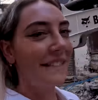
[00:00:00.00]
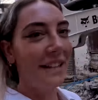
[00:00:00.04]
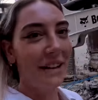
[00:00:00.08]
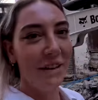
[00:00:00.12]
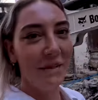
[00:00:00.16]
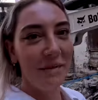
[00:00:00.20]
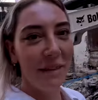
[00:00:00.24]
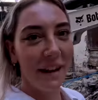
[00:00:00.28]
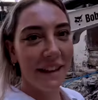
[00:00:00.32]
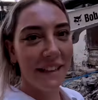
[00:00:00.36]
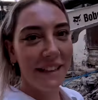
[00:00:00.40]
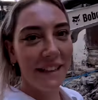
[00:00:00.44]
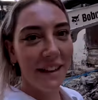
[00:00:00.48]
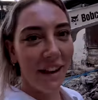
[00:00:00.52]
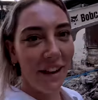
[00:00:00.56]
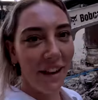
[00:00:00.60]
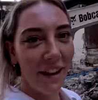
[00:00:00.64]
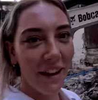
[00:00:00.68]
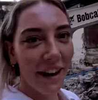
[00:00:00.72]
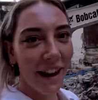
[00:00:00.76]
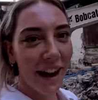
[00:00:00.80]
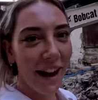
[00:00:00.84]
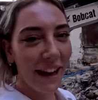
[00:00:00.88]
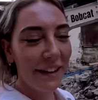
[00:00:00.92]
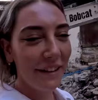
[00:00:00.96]
Oh my
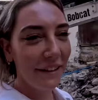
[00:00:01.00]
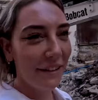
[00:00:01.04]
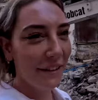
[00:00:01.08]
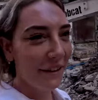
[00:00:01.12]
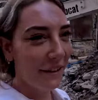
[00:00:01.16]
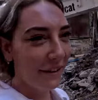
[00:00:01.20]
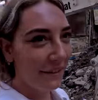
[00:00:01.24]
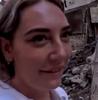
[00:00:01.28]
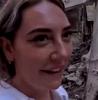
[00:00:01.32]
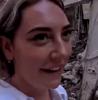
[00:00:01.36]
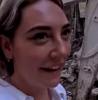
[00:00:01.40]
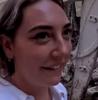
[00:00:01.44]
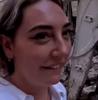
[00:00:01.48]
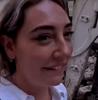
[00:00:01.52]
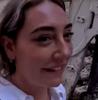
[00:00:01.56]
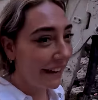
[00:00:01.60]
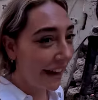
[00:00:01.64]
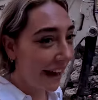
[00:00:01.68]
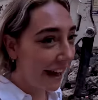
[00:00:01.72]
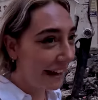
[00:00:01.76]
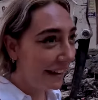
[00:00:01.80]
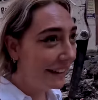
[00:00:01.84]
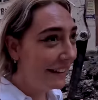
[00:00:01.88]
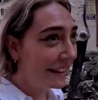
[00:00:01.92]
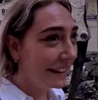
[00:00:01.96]
god, I don't know where we
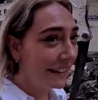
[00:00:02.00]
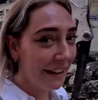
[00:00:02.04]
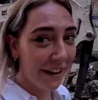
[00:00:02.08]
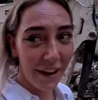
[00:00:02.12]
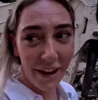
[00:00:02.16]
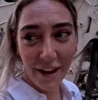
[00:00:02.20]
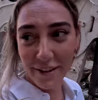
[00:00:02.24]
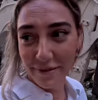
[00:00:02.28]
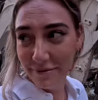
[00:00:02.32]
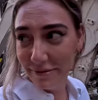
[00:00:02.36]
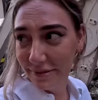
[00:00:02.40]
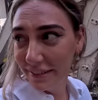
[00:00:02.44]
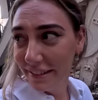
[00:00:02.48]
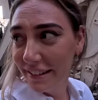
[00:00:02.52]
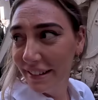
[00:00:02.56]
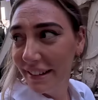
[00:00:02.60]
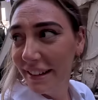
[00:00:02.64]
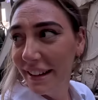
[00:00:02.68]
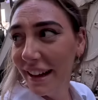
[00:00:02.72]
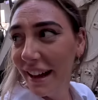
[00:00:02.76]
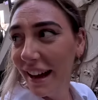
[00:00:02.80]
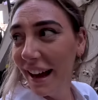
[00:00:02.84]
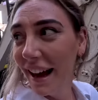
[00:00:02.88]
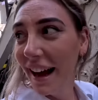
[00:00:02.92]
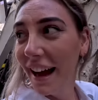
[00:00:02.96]
ended up.
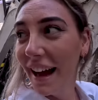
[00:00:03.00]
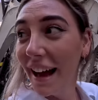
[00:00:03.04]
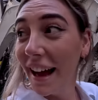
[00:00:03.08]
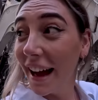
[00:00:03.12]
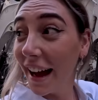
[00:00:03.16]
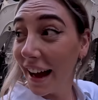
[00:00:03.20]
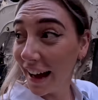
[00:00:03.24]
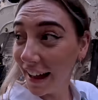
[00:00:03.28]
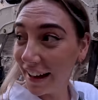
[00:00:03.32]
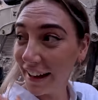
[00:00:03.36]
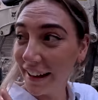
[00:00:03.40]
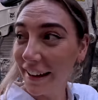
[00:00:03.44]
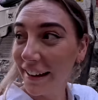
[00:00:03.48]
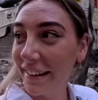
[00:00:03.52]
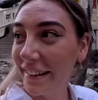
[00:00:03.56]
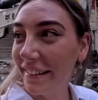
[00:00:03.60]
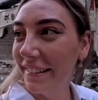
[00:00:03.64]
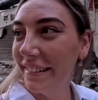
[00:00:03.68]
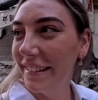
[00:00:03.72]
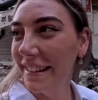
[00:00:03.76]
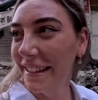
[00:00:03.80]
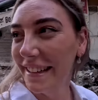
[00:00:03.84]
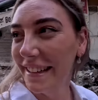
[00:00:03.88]
Hello.